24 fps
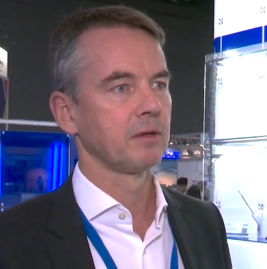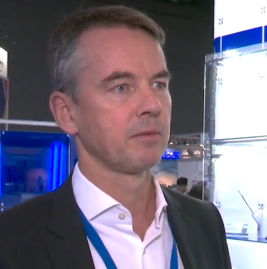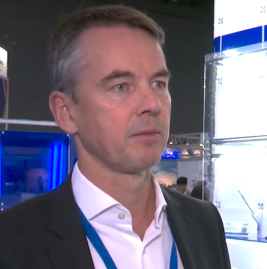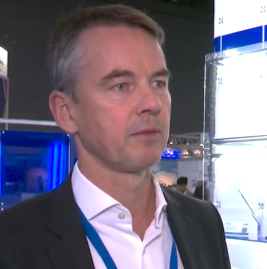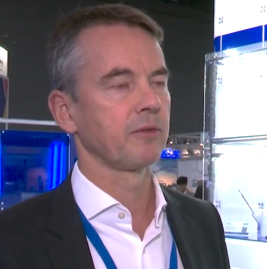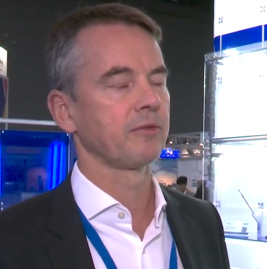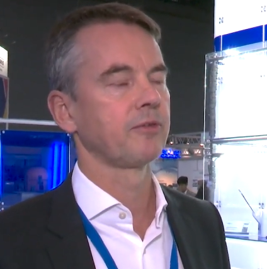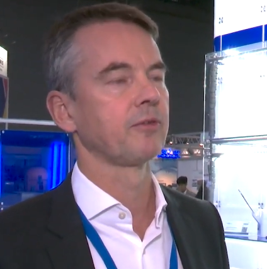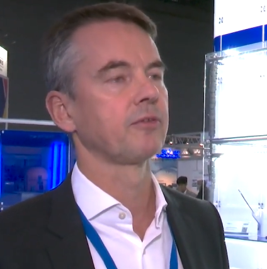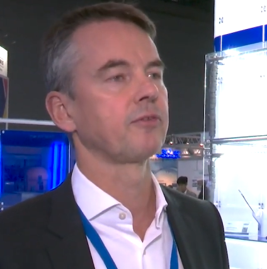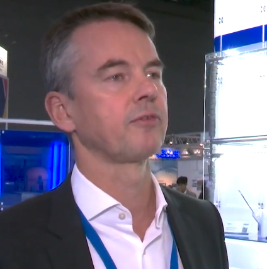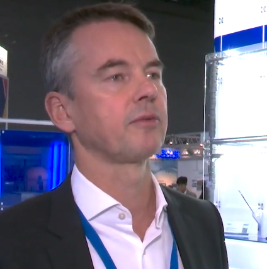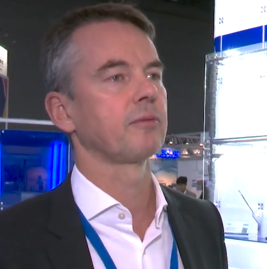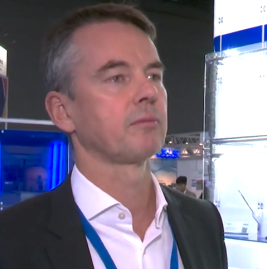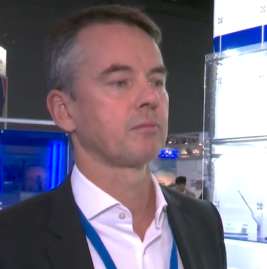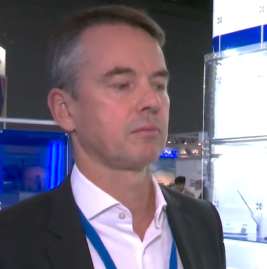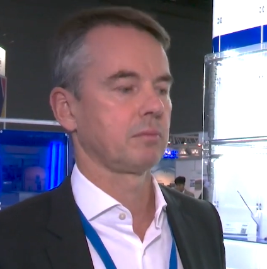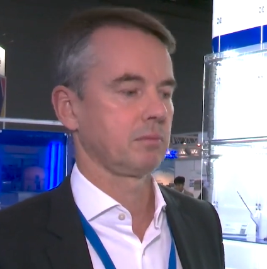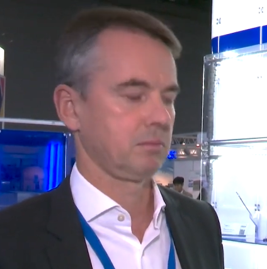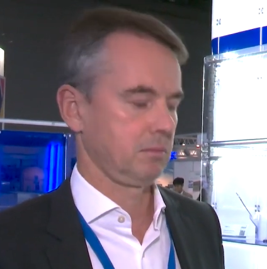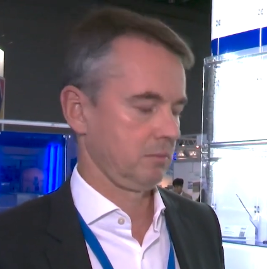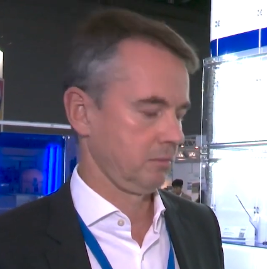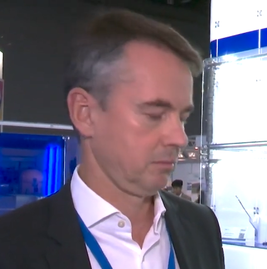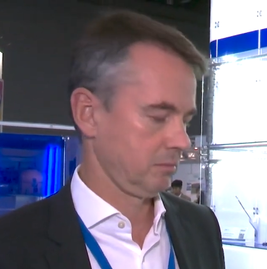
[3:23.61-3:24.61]
This is
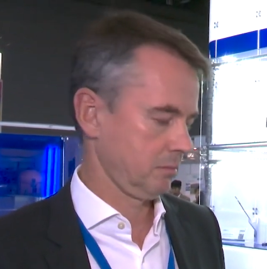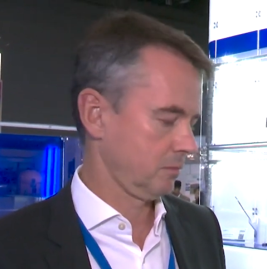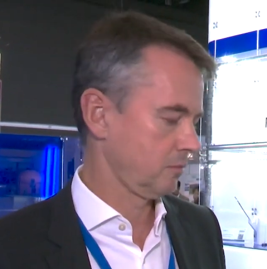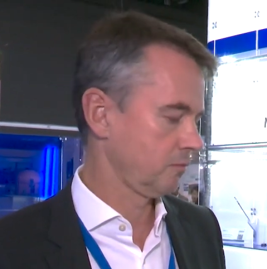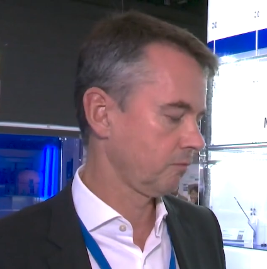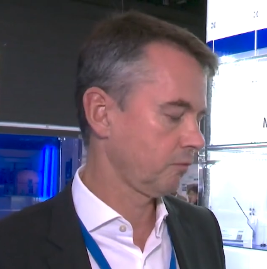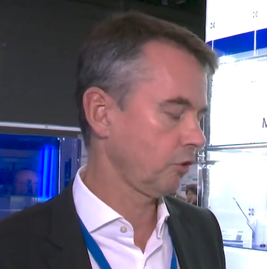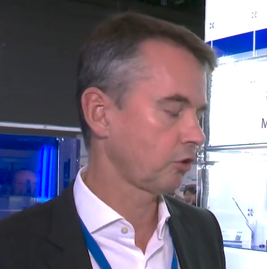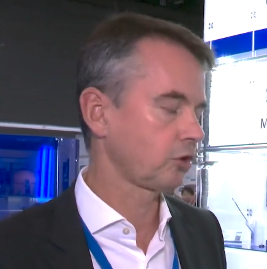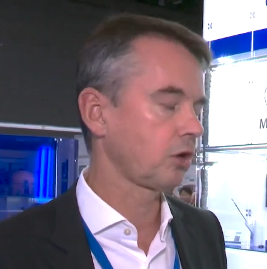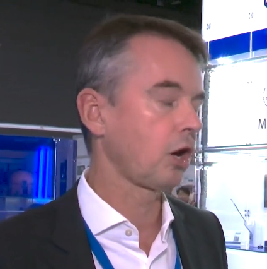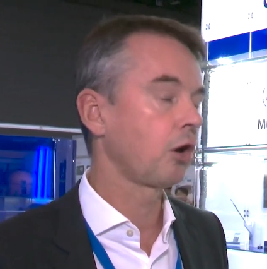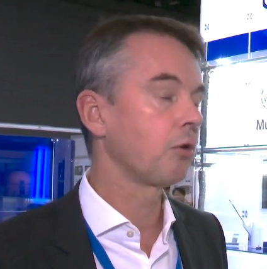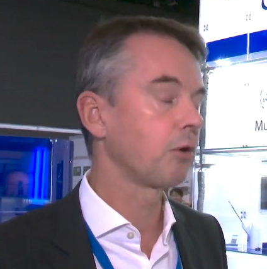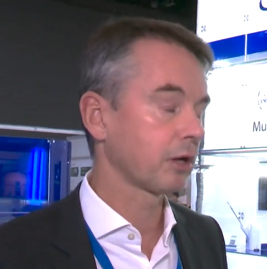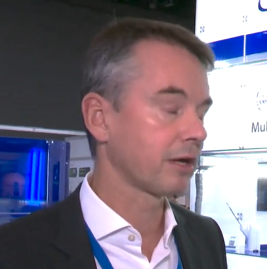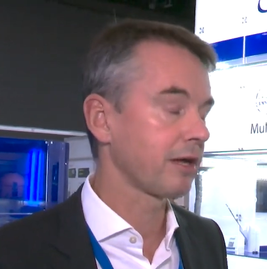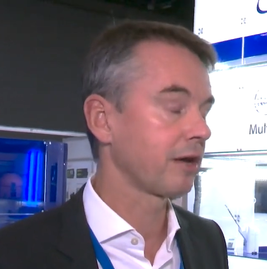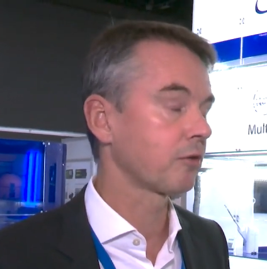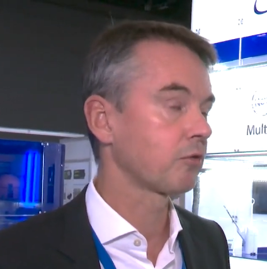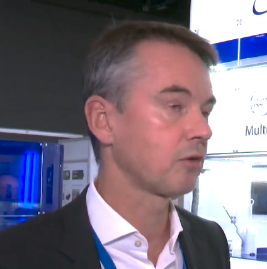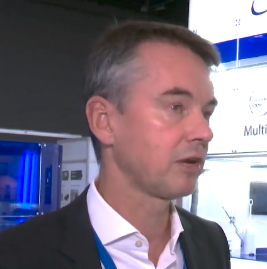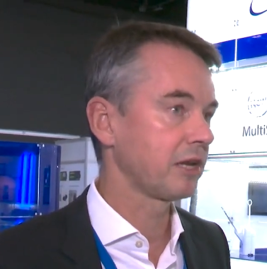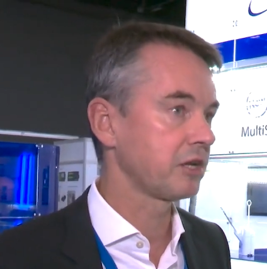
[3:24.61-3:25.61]
what our
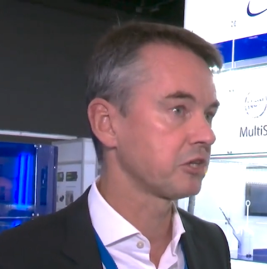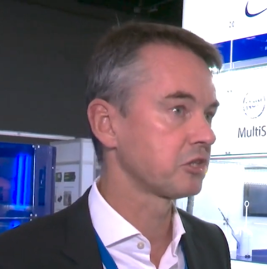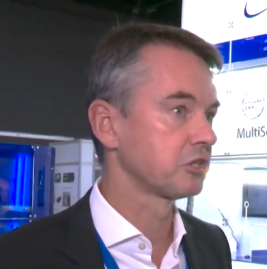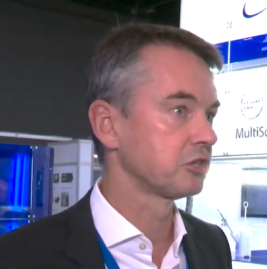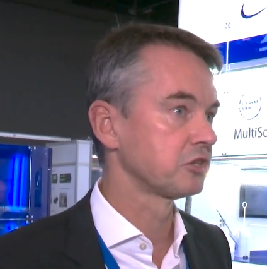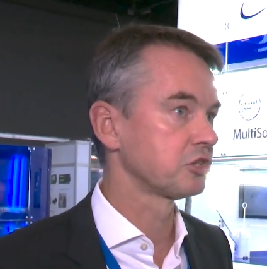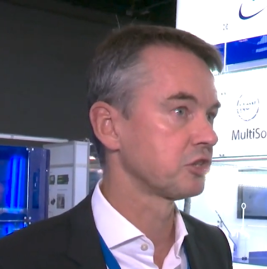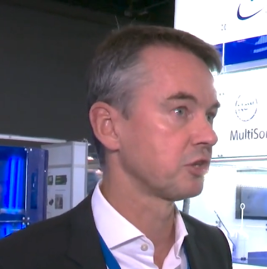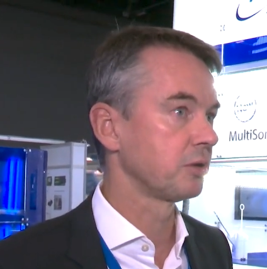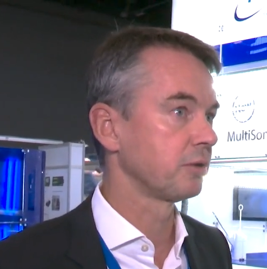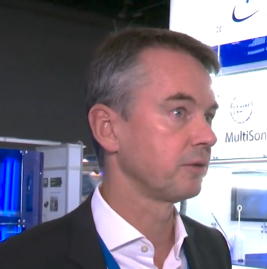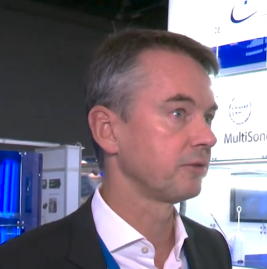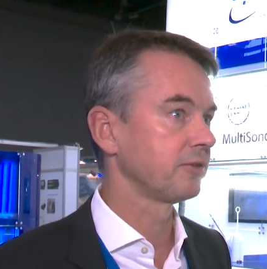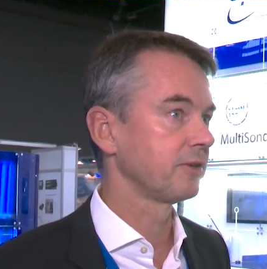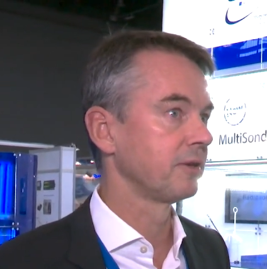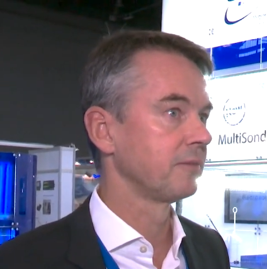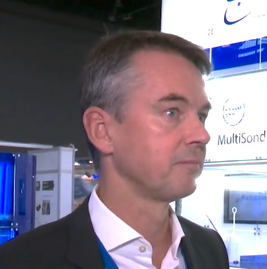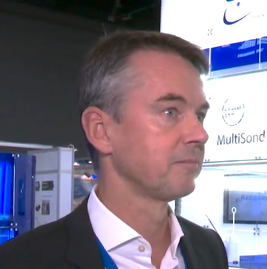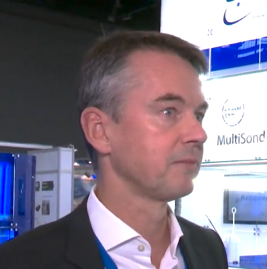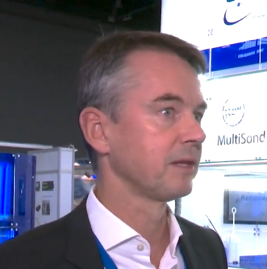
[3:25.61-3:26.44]
calculation shows.